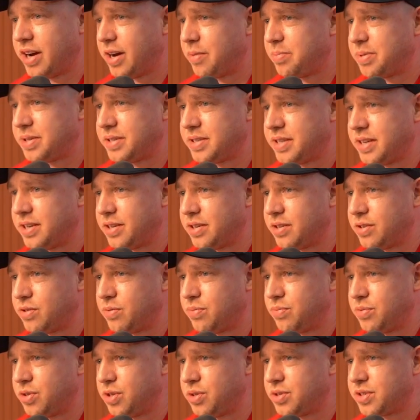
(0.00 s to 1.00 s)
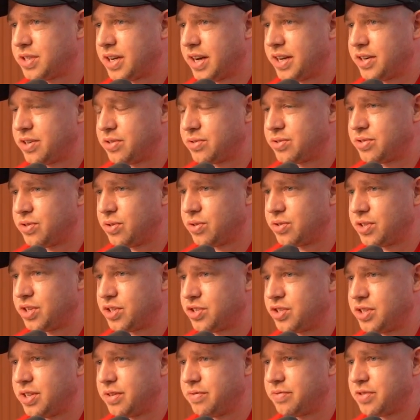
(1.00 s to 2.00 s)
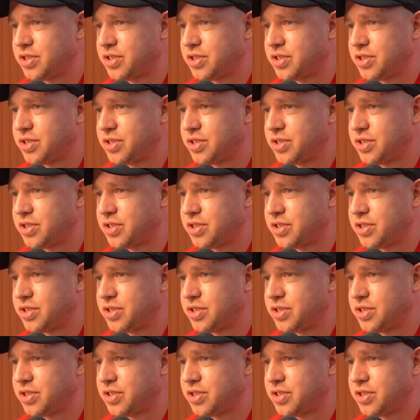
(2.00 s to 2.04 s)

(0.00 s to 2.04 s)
up until you started auditioning for